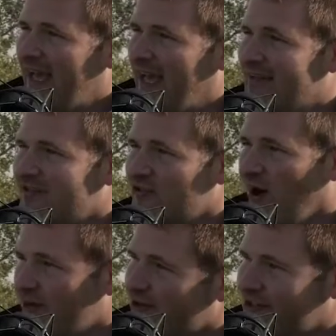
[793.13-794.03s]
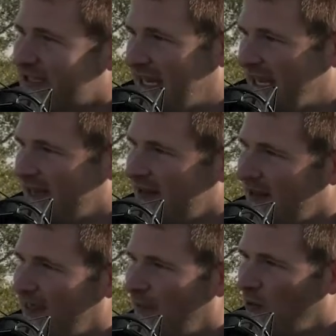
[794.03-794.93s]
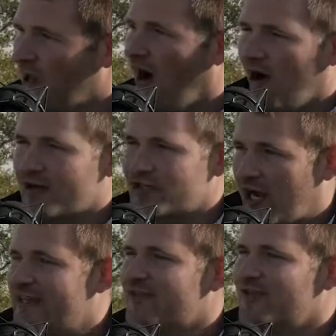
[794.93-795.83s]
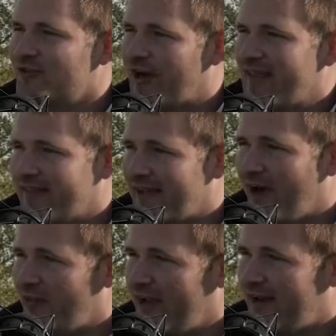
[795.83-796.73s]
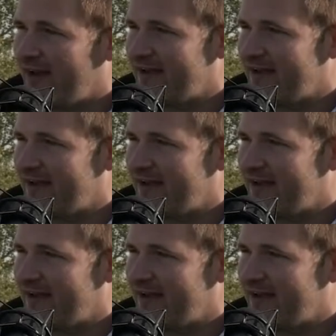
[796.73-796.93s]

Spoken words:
and to understand that we are trying to do the right thing out there.